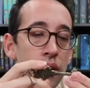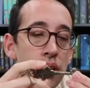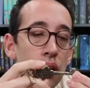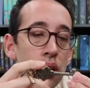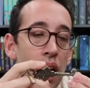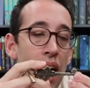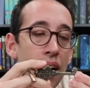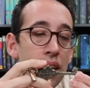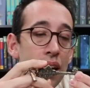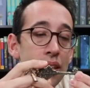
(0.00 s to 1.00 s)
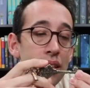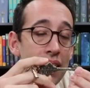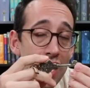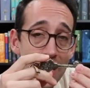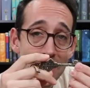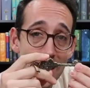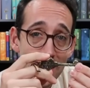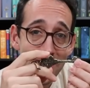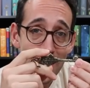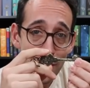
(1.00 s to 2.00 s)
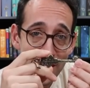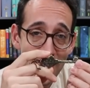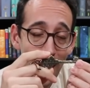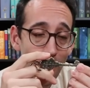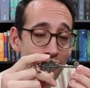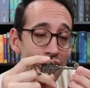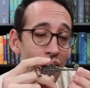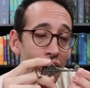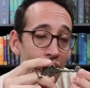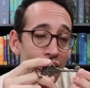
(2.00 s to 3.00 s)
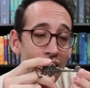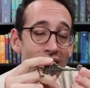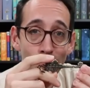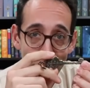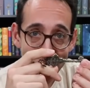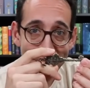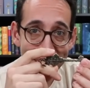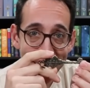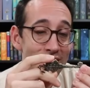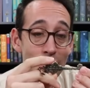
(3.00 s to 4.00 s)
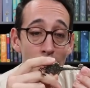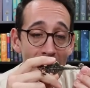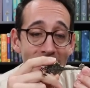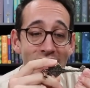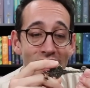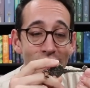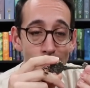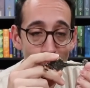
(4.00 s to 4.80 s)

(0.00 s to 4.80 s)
There's a lock, and then the key teeth themselves are books, the spines of